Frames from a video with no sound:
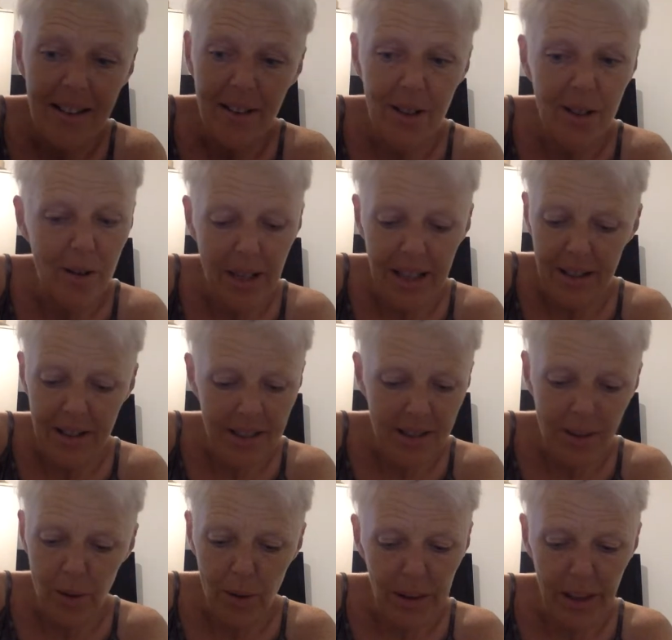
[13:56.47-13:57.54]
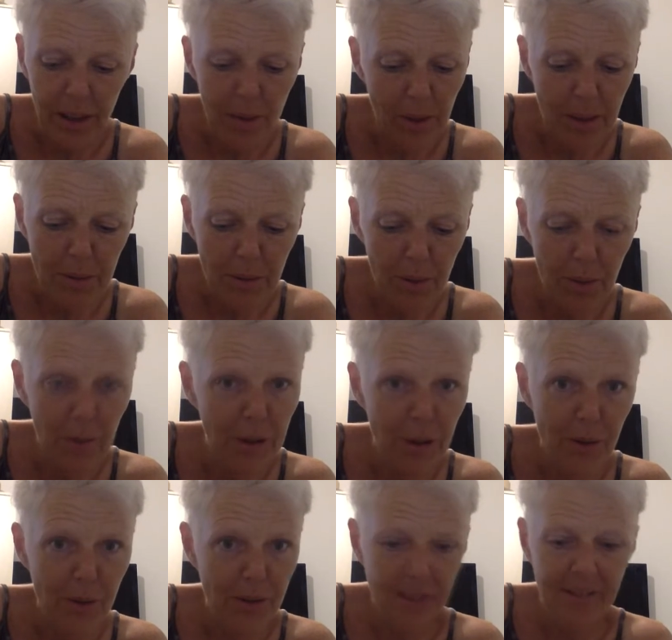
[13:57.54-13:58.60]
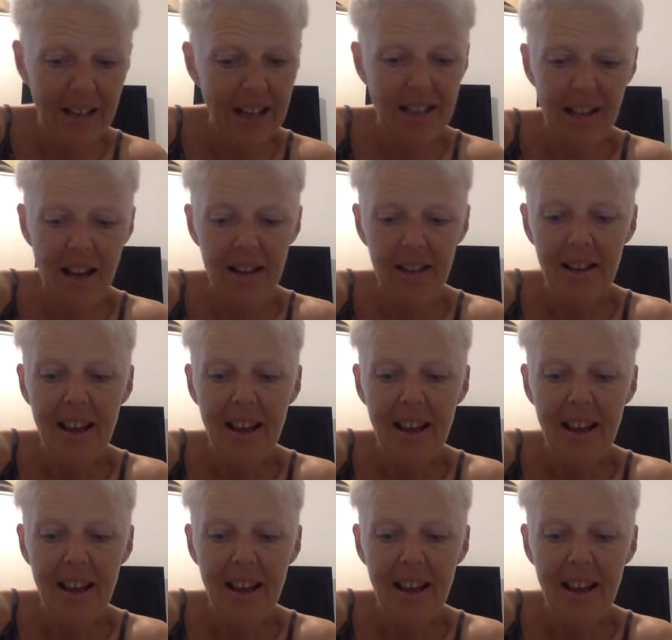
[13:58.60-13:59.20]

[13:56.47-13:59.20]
Oh, I just totally know what I'm doing with those. Let's go.